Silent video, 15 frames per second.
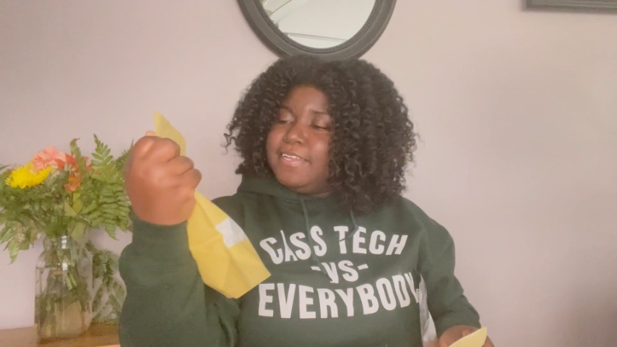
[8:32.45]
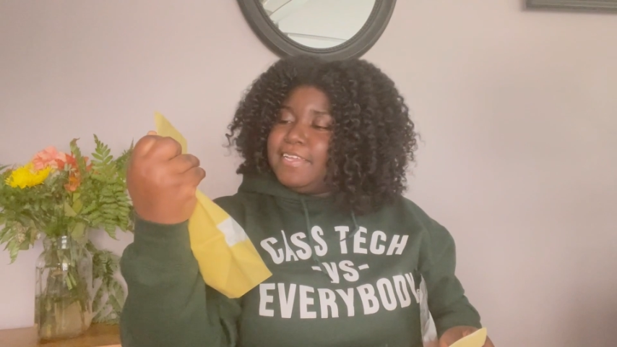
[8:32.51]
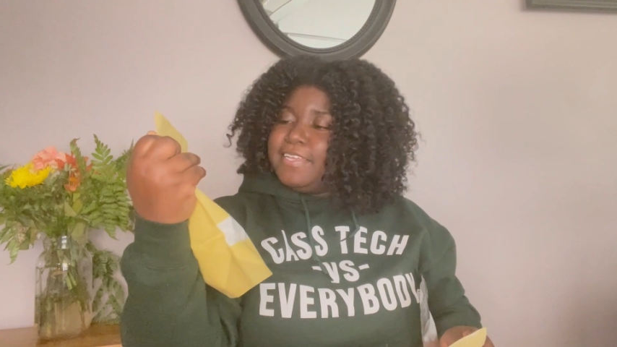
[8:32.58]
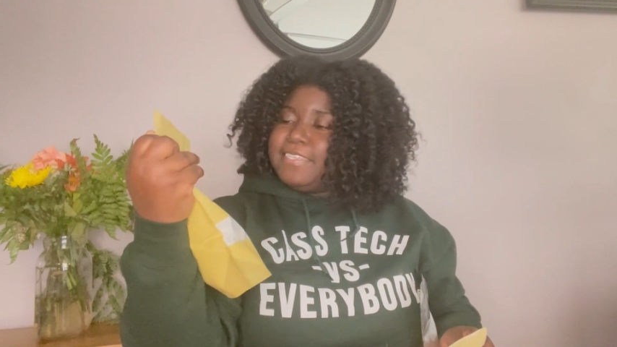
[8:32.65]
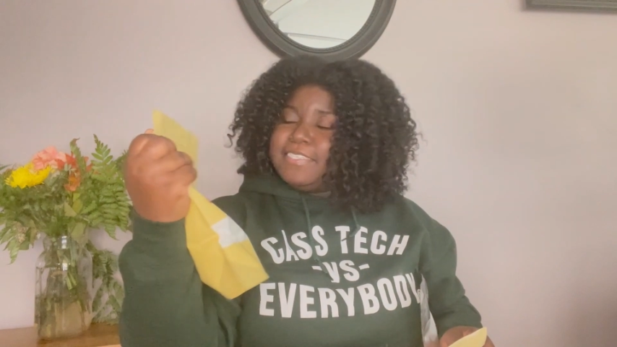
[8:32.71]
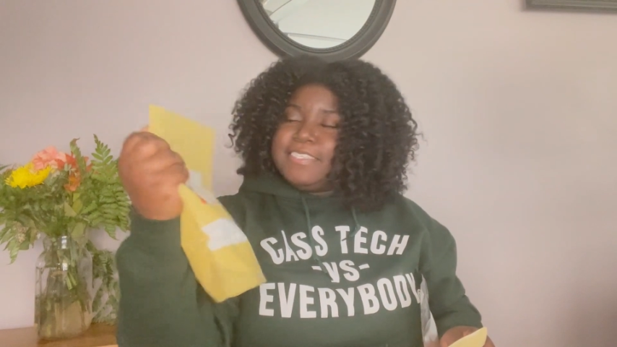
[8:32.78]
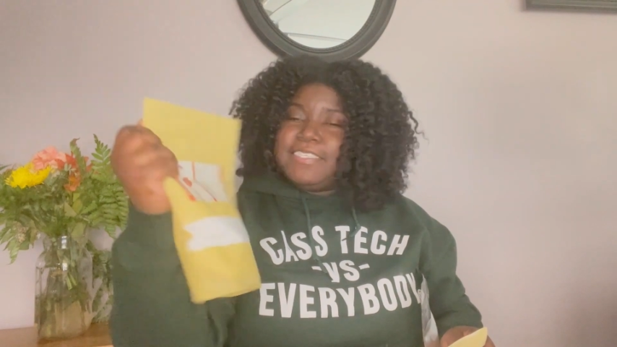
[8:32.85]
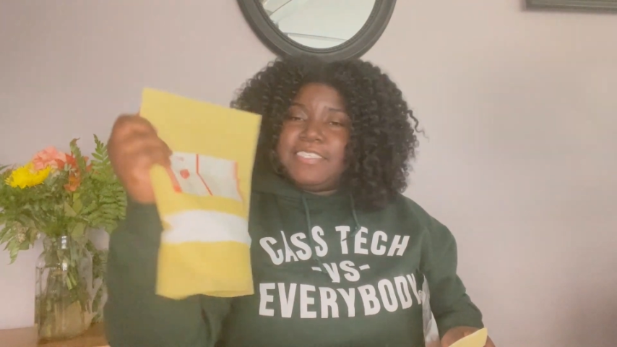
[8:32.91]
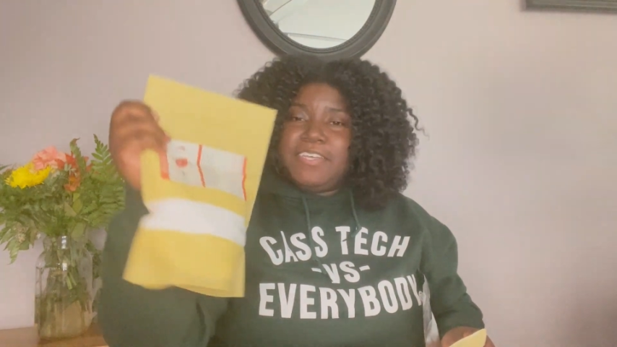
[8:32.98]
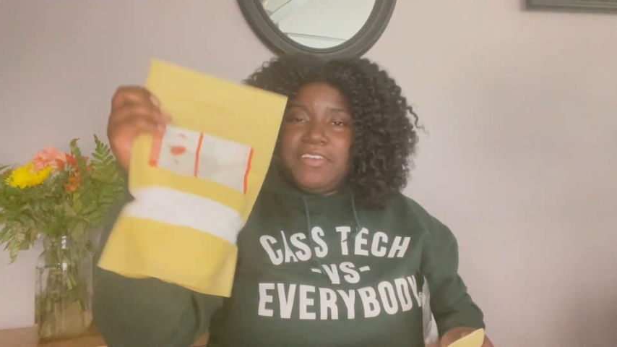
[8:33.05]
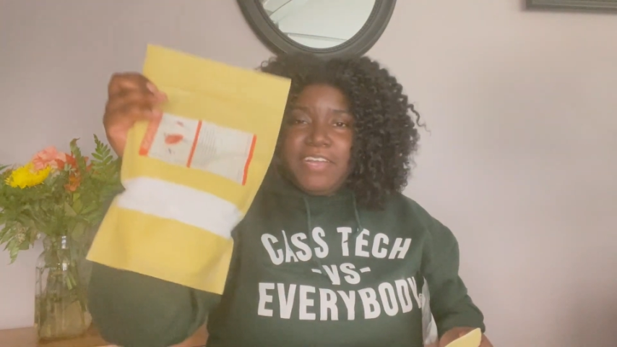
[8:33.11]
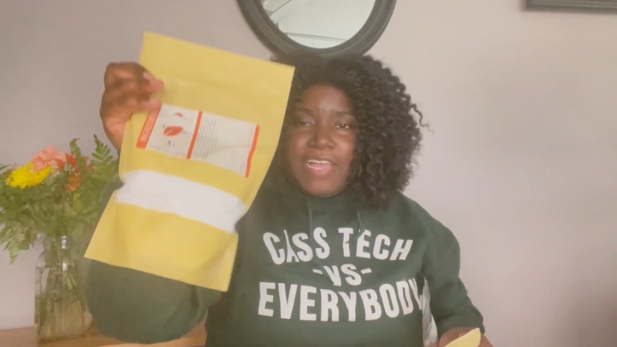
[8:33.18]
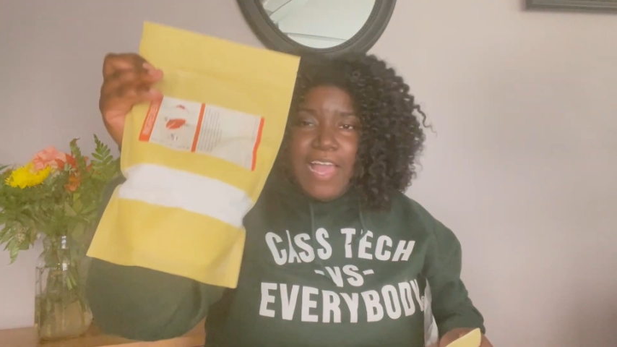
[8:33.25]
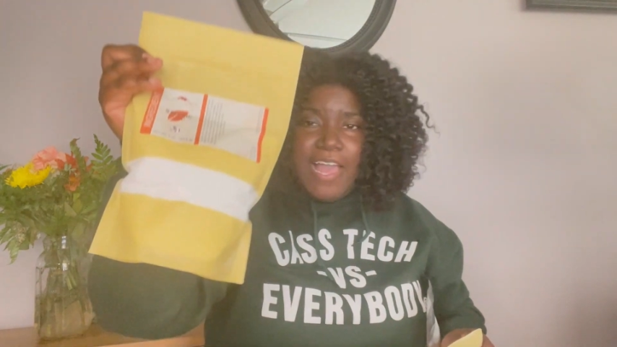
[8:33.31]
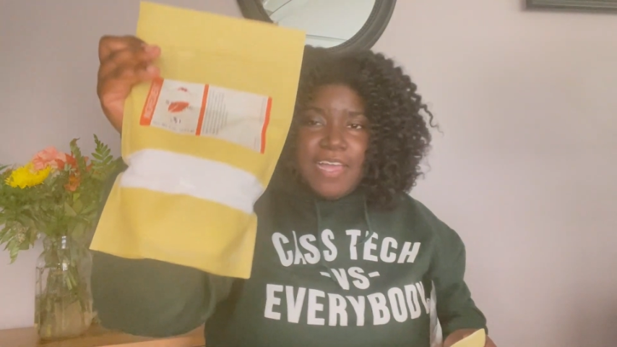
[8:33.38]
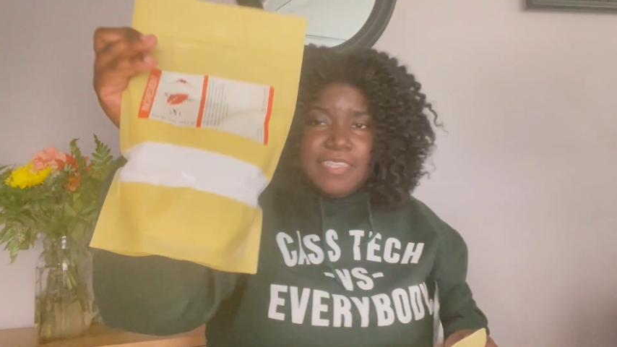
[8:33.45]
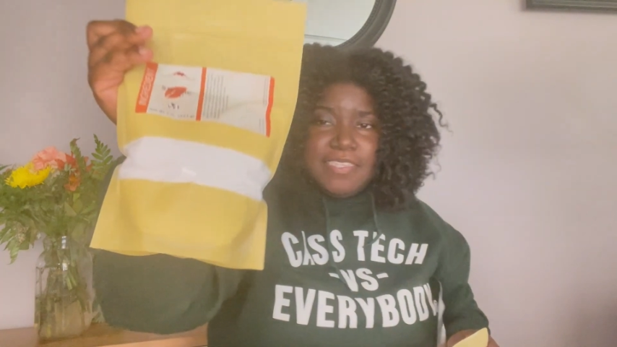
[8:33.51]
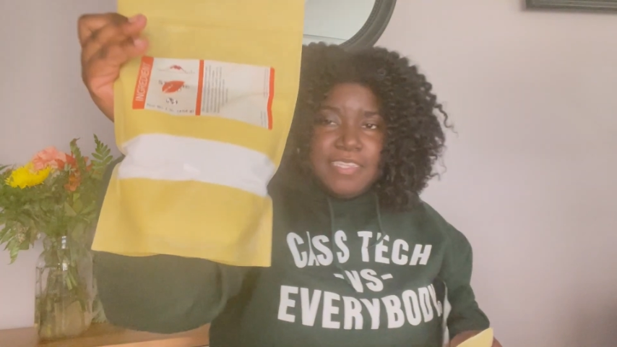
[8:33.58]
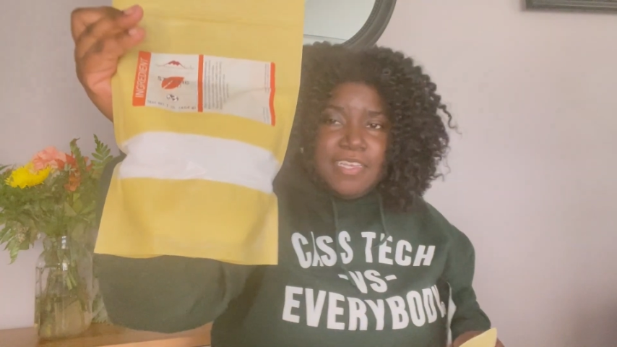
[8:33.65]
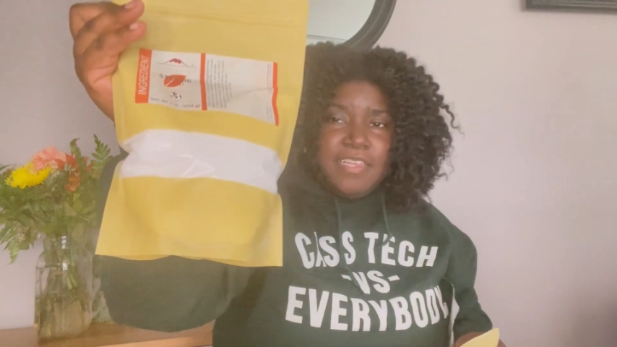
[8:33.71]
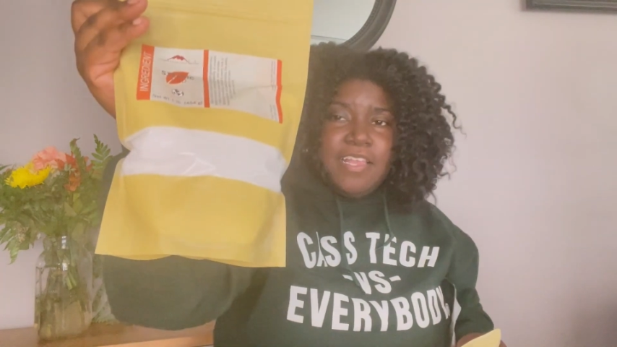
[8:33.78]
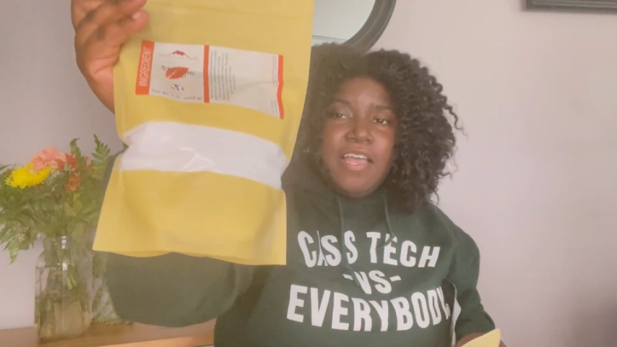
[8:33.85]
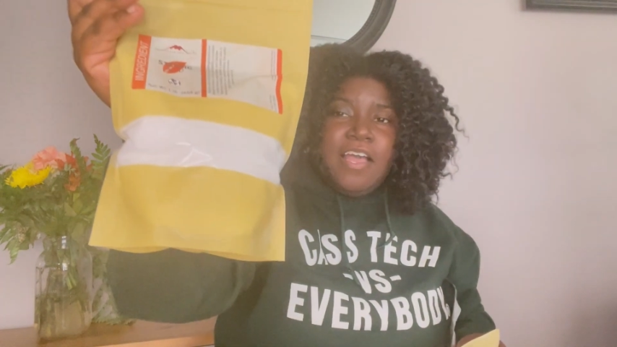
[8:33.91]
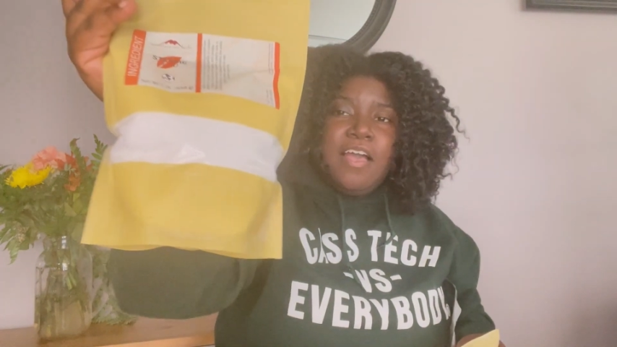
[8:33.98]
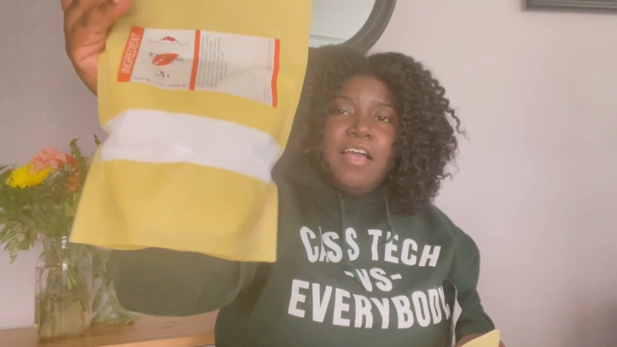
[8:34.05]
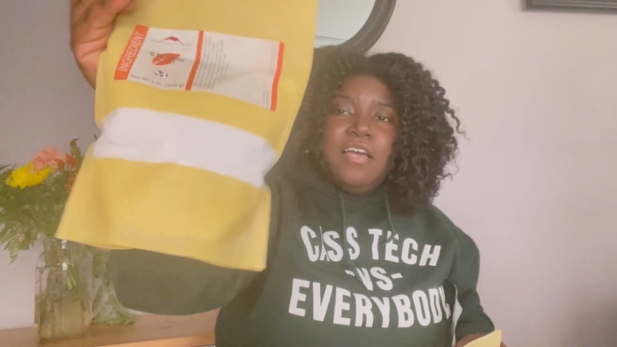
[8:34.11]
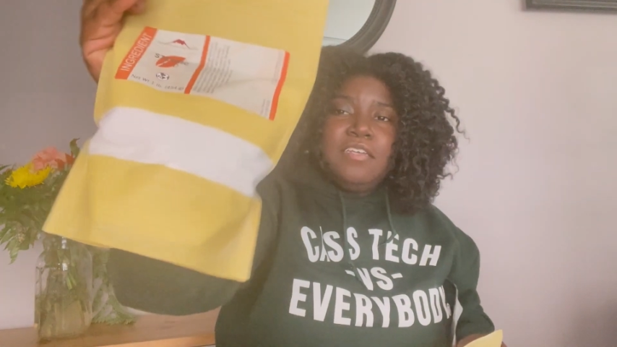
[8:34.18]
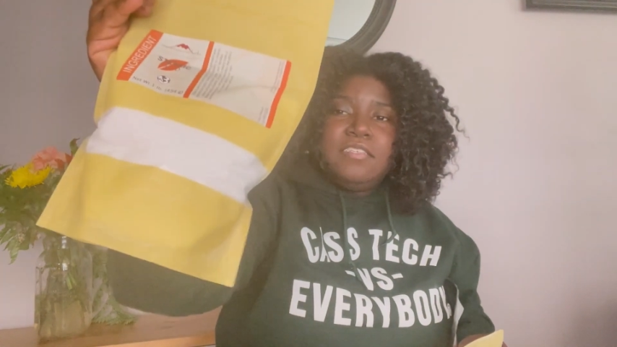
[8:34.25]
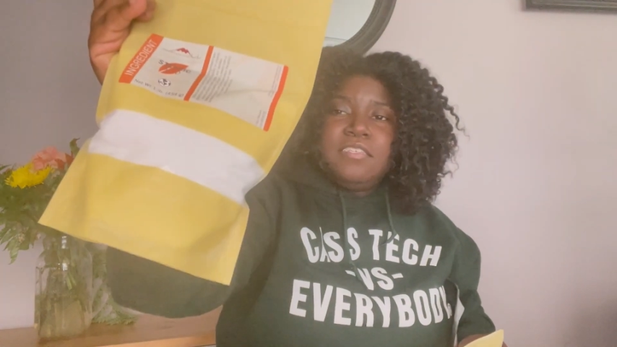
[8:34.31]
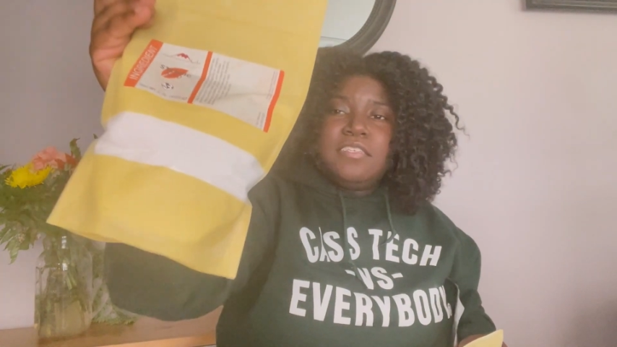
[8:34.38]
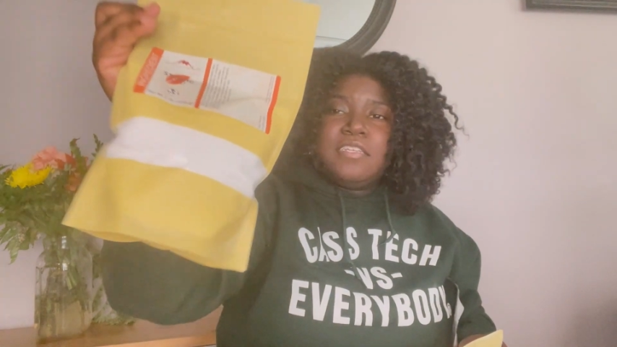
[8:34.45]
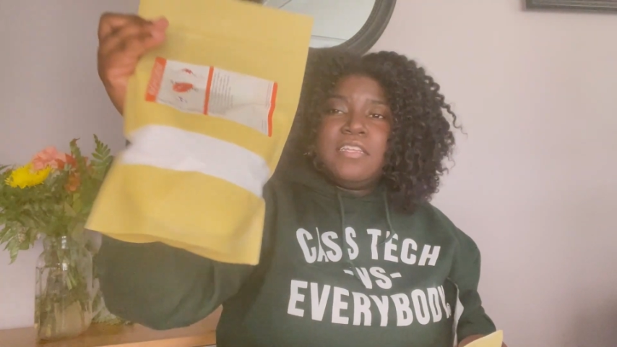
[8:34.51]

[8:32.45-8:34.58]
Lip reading: stearic acid. This is